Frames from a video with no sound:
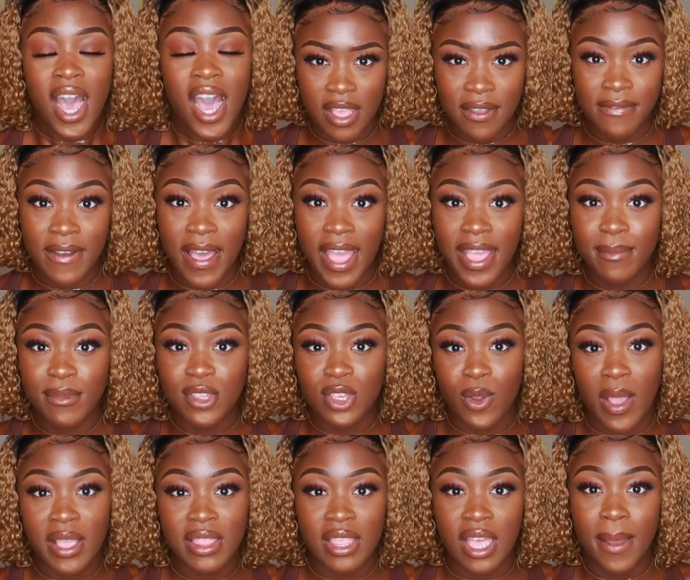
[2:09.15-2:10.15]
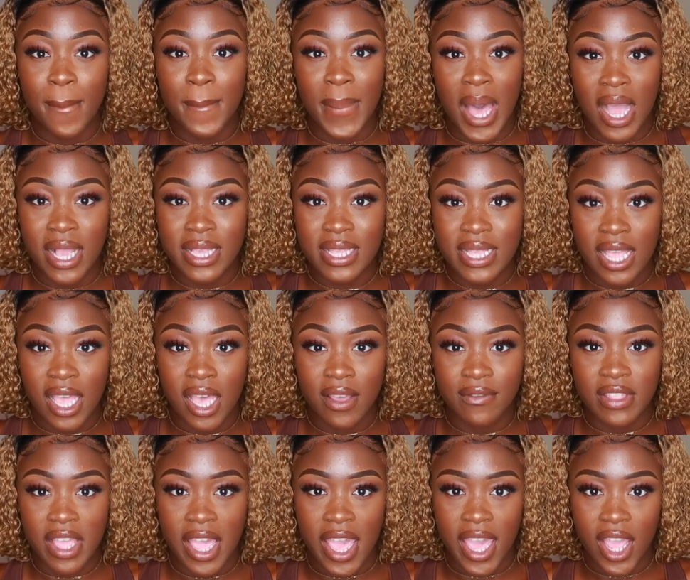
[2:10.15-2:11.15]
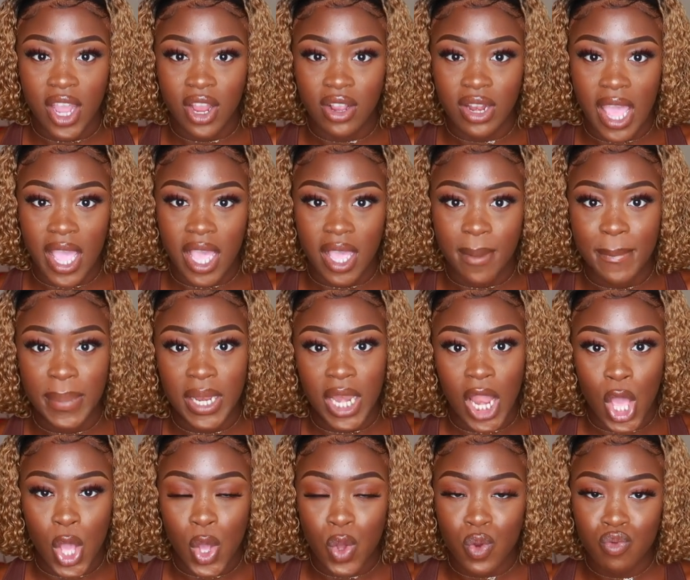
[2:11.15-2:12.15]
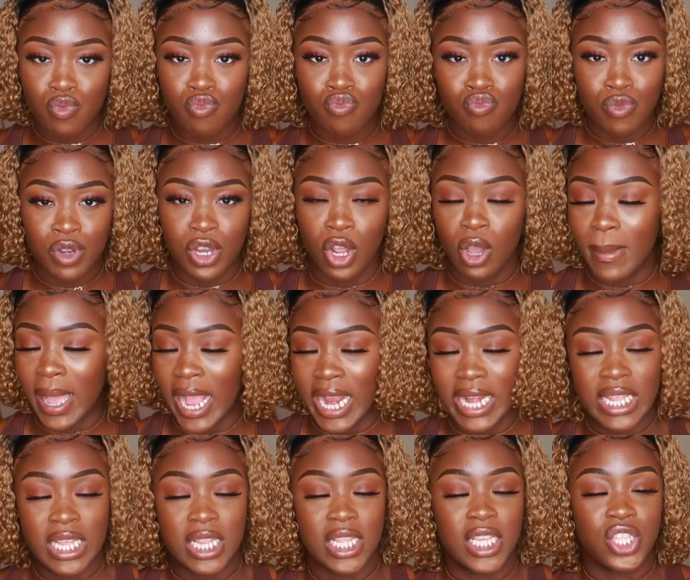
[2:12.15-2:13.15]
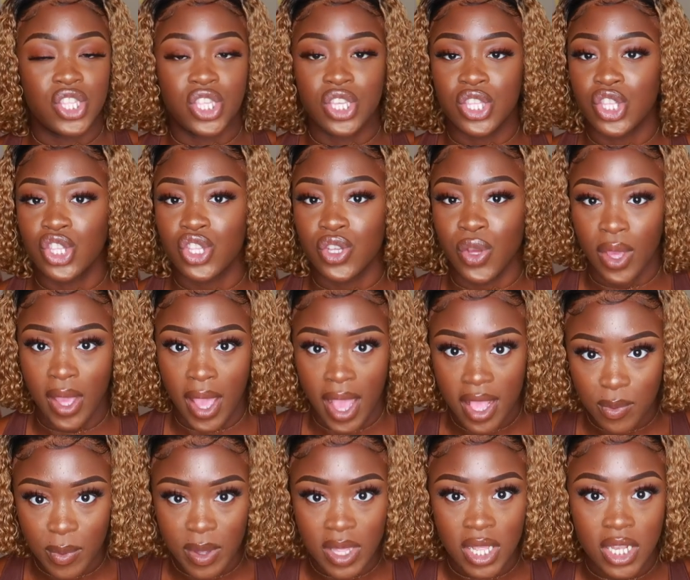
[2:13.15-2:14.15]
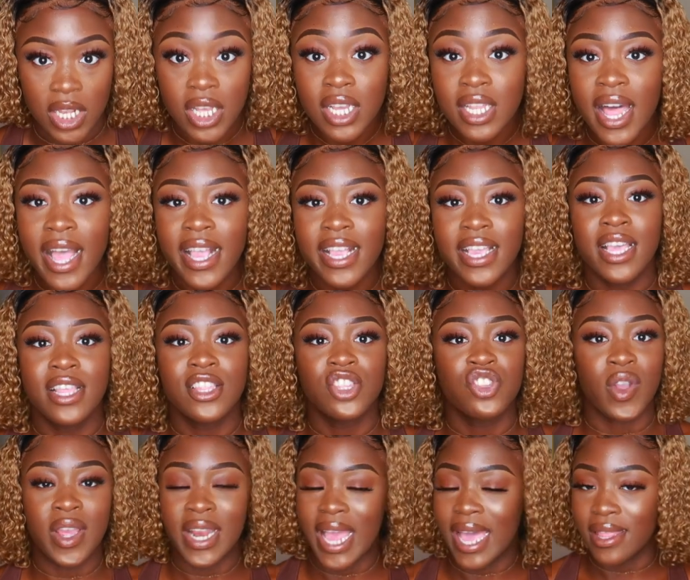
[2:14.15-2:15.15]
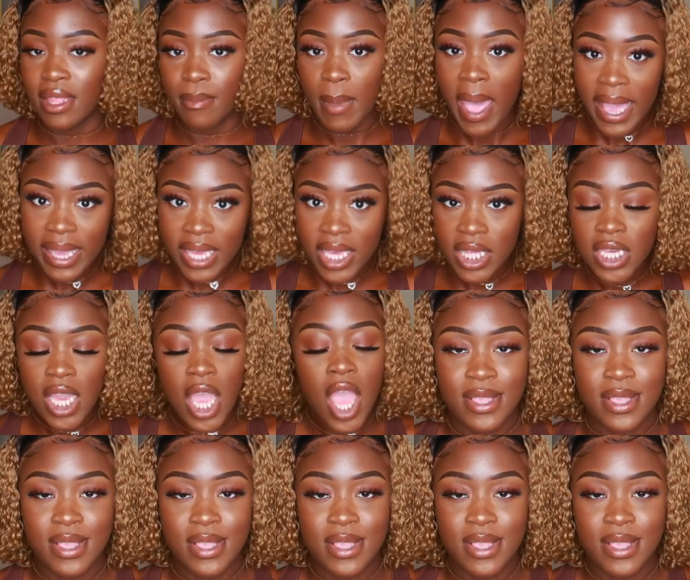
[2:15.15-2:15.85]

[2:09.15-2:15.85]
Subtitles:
If I am showing the unboxing of the hair like below, don't mind it. It's just to show you guys what it looked like straight out of the package.